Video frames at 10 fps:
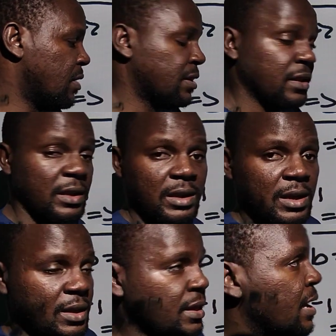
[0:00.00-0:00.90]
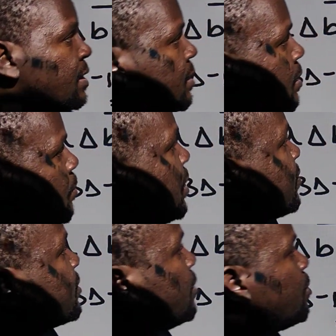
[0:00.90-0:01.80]
over 3. Then
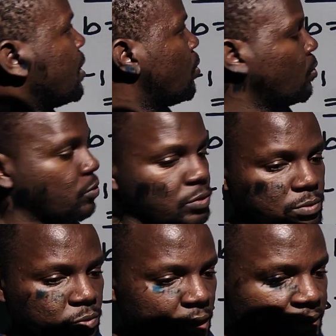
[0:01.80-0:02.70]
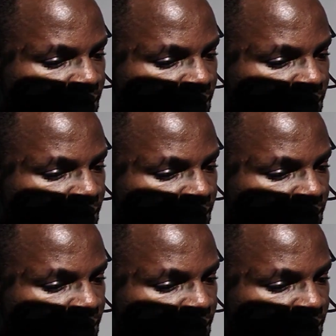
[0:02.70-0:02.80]
please give me one